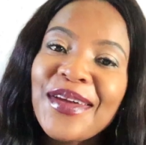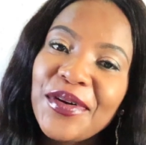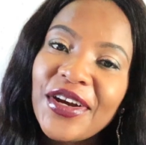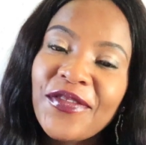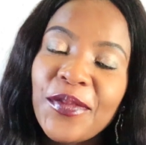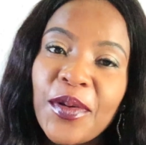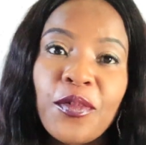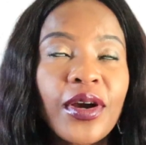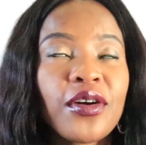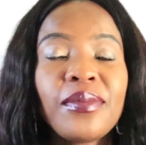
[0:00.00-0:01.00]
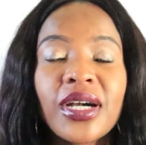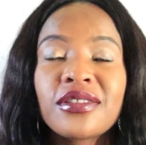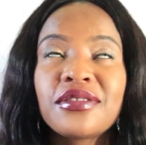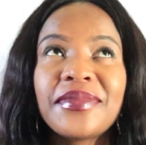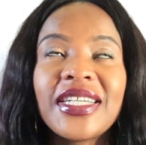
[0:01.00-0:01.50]
Hi beautiful people, welcome
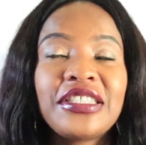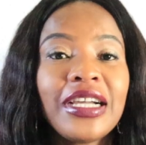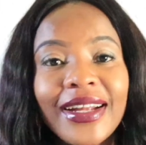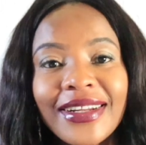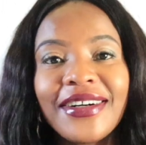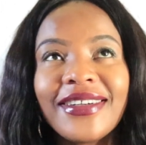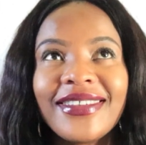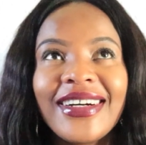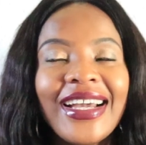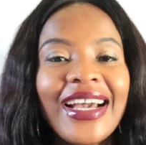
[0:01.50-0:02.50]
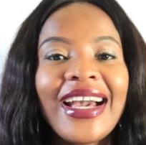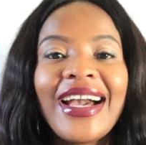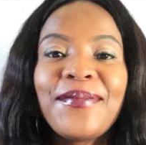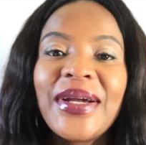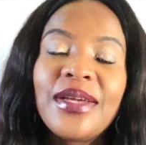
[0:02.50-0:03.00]
back to my channel.
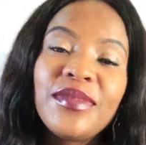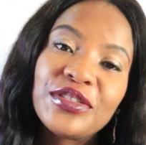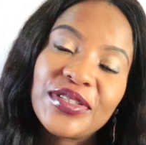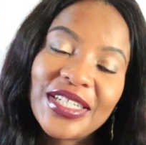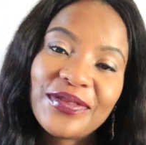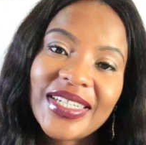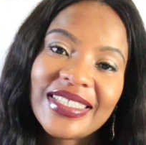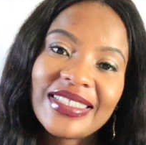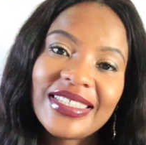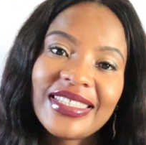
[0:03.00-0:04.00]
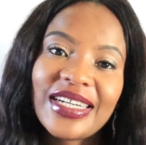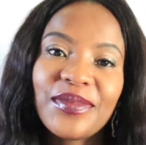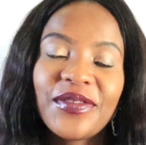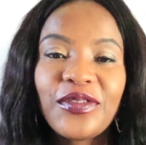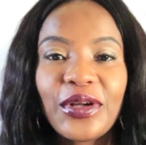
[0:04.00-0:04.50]
My name is Nwezi.
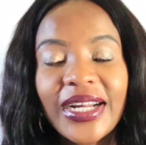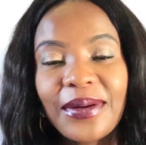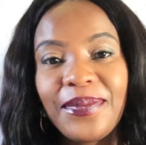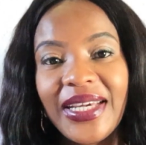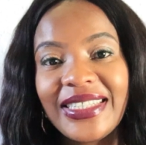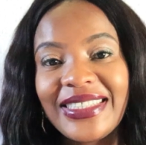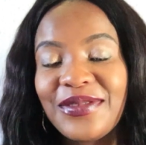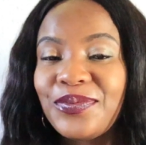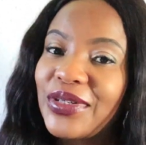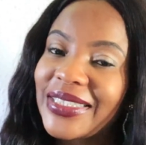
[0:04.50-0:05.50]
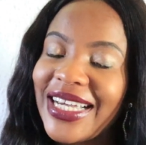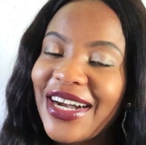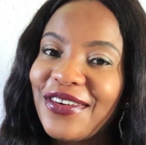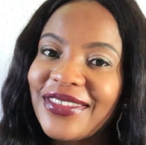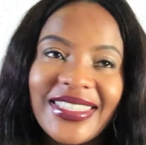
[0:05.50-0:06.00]
I'm a vlogger based in Port
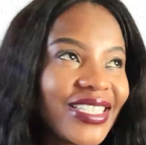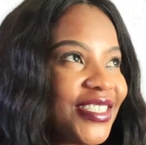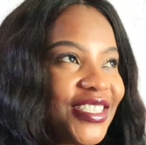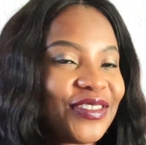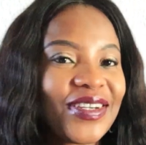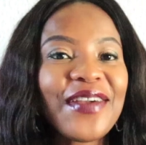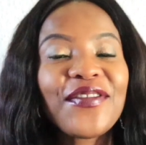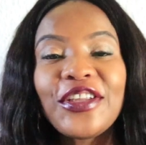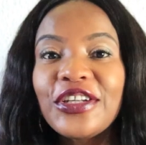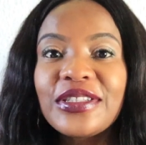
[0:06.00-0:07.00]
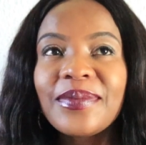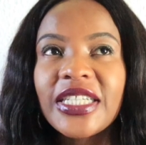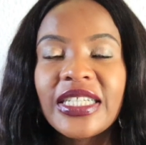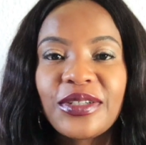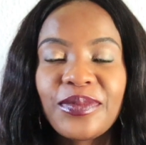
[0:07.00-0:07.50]
Harcourt, Nigeria. If you're new to
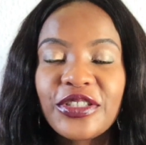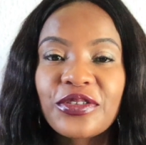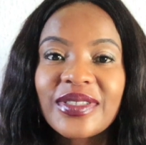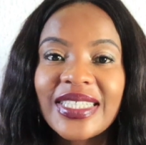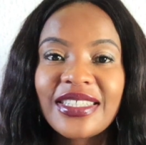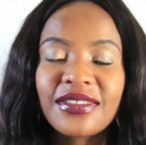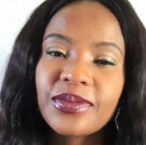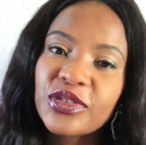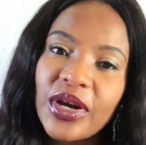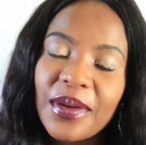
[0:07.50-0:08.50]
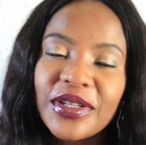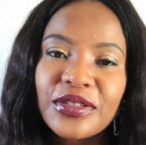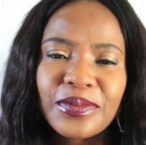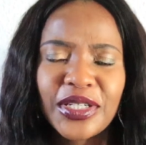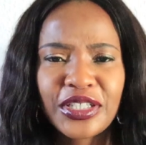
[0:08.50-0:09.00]
my channel, please consider
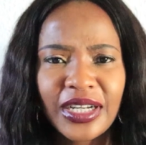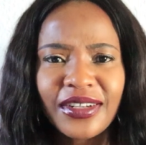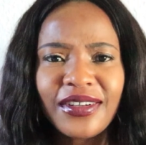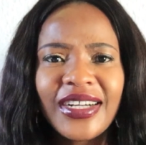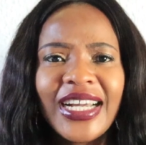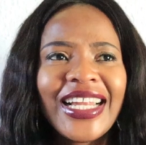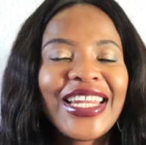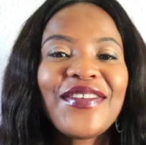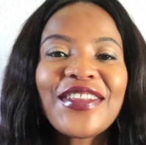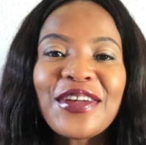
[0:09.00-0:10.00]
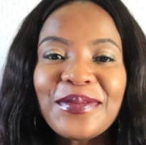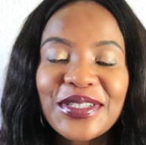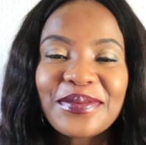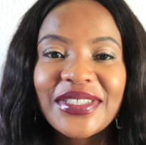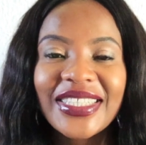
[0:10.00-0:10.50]
subscribing to my channel. Leave a
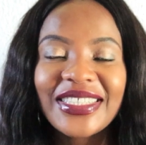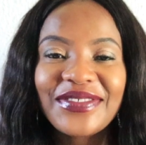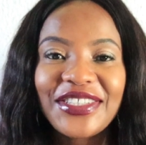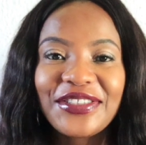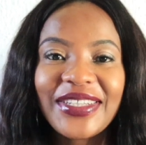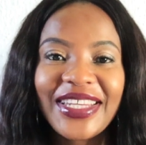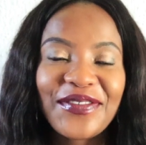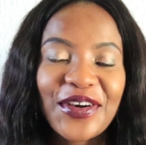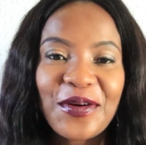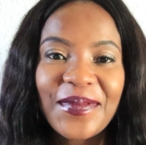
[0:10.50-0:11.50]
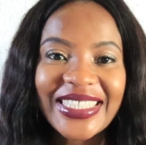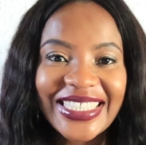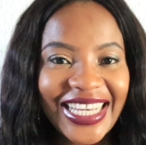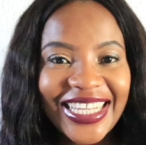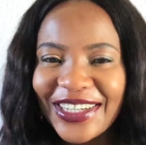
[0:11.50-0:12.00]
thumbs up to this video. Leave a
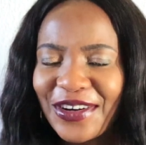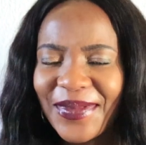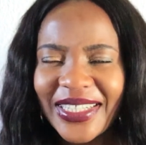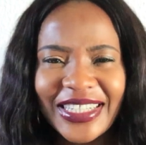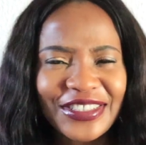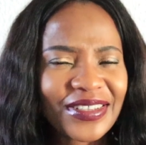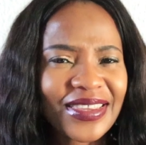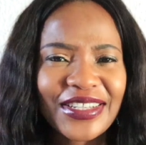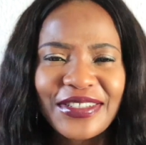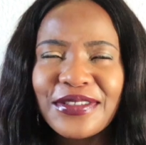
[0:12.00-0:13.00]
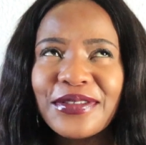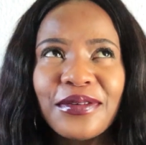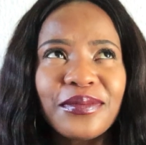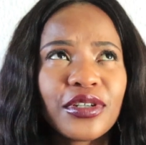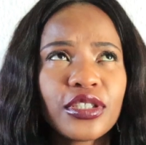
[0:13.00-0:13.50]
comment in the comment section. Thank you
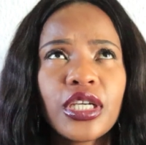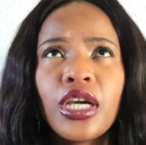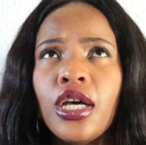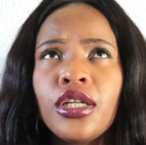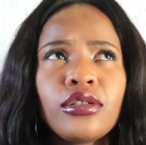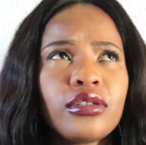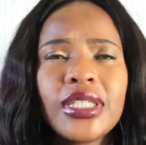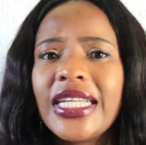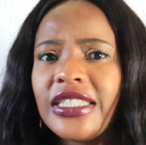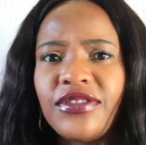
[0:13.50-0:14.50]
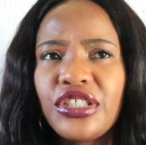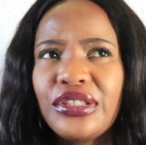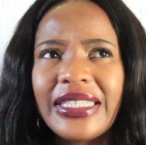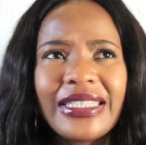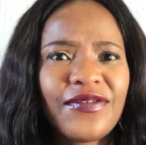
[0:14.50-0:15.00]
so much. So today's
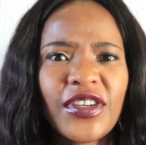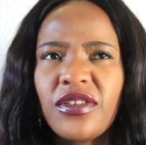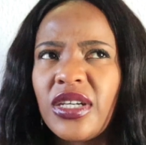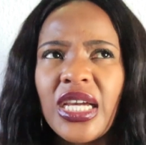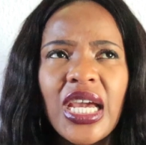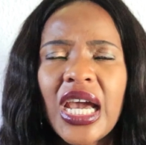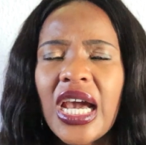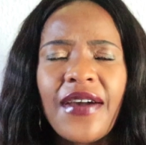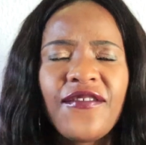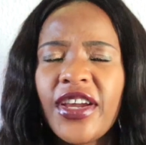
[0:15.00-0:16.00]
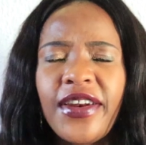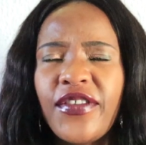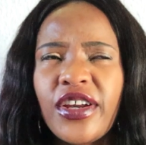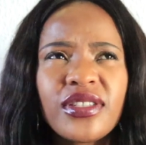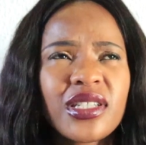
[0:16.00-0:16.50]
video is a very,
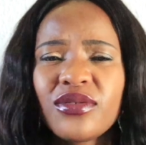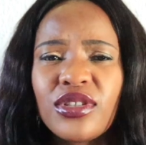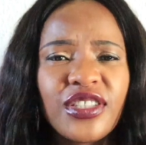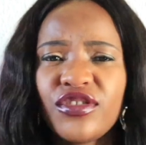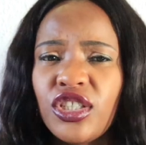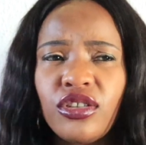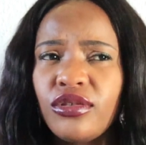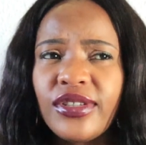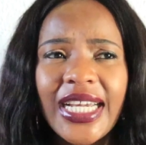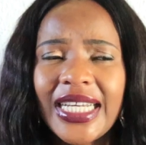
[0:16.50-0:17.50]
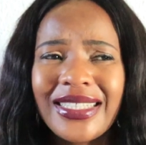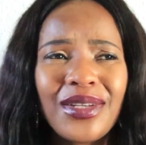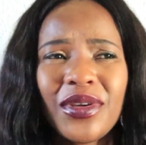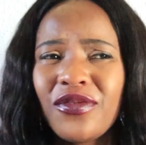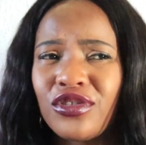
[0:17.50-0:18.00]
very serious video, you guys.
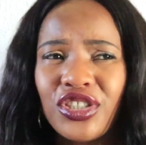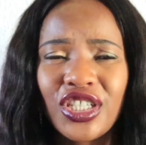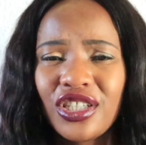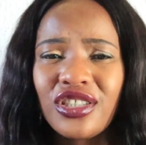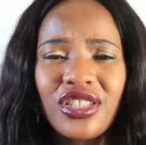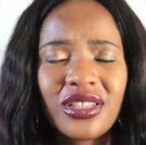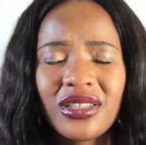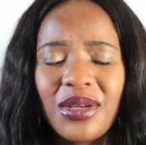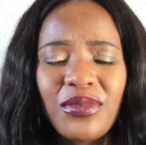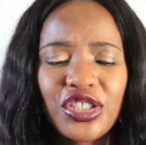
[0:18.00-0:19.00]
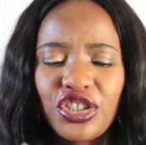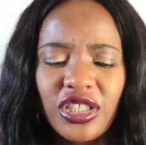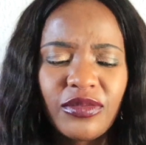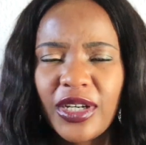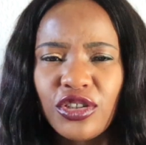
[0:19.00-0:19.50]
Let me change
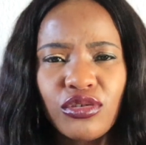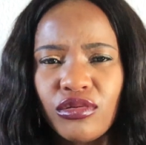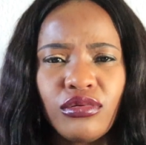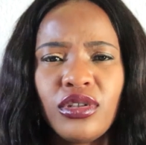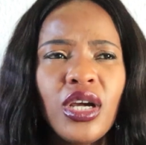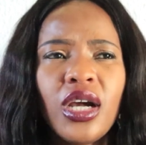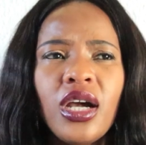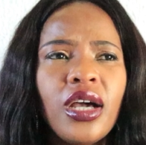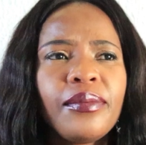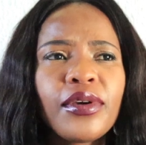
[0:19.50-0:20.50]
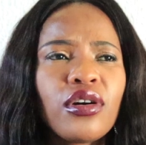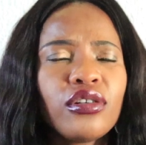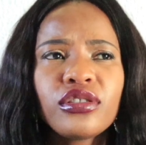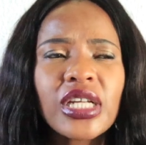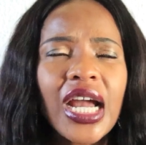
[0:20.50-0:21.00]
my tone
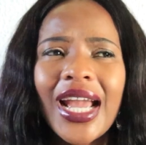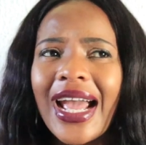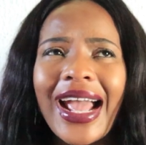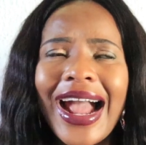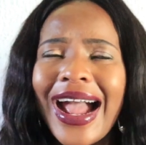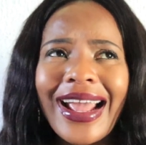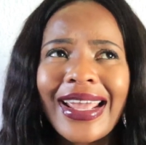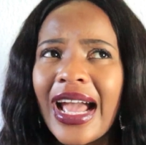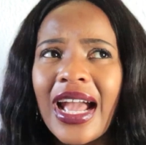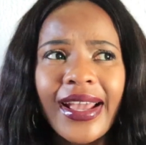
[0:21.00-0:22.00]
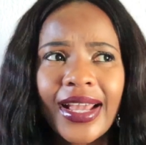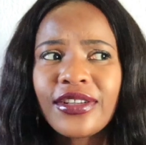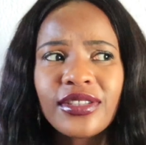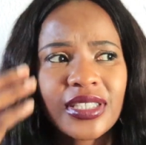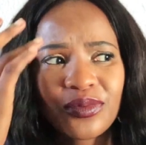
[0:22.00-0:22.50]
because
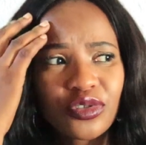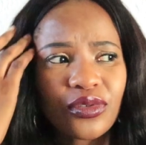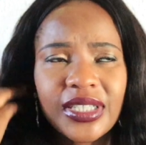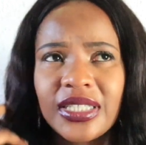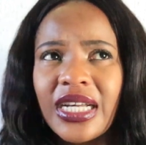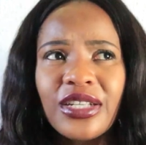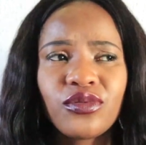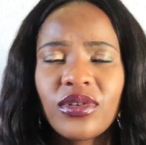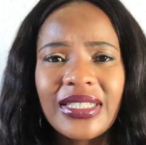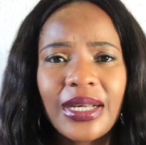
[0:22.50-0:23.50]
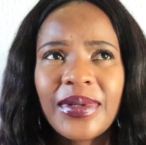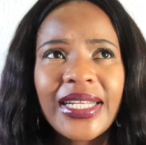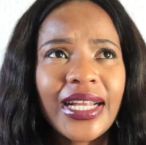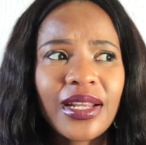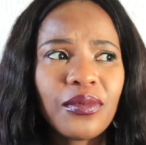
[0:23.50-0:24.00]
I don't seem to understand what's
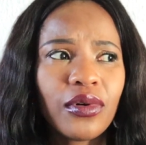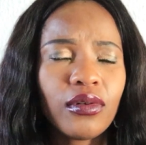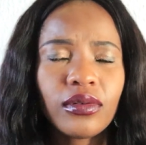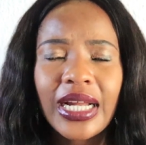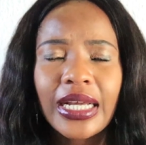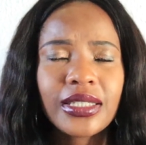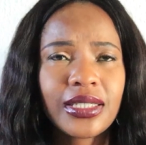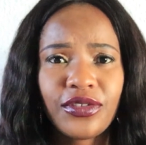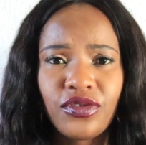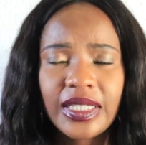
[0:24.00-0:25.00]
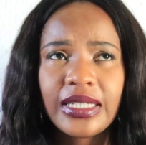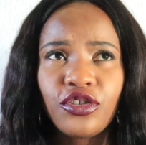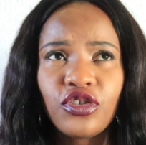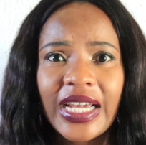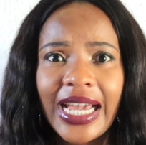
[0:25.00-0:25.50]
happening anymore. Like
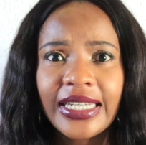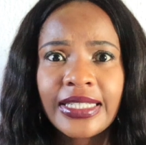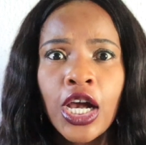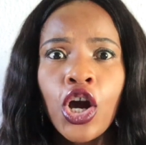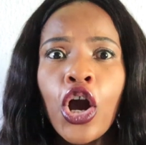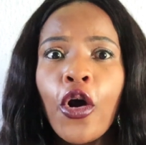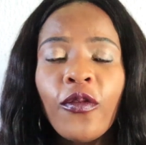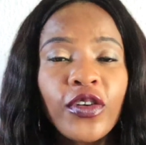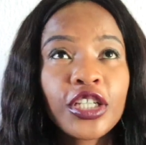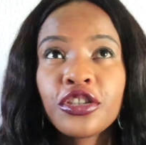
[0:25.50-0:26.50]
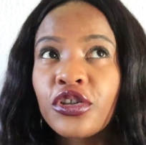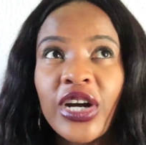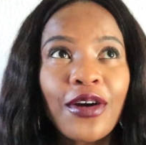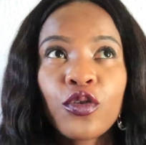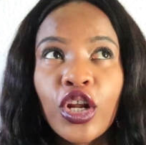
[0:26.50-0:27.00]
seriously, you guys, ovulation
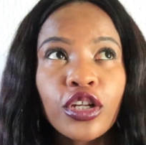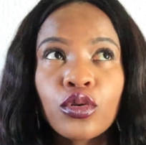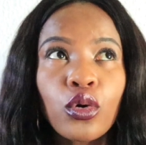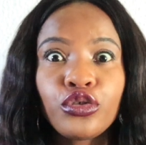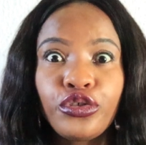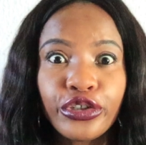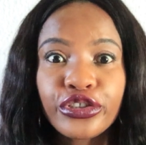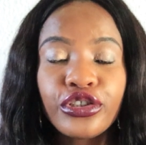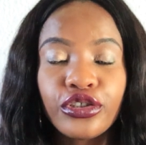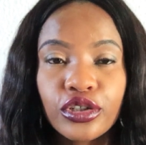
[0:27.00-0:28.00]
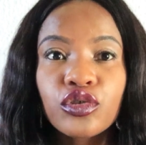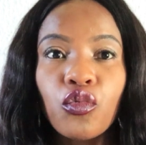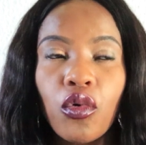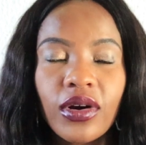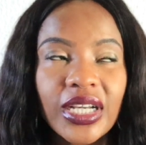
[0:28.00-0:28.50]
calculator does
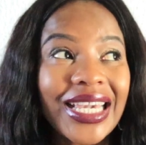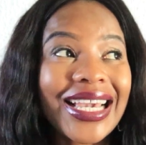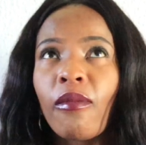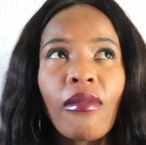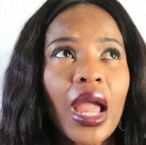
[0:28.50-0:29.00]
not work yet.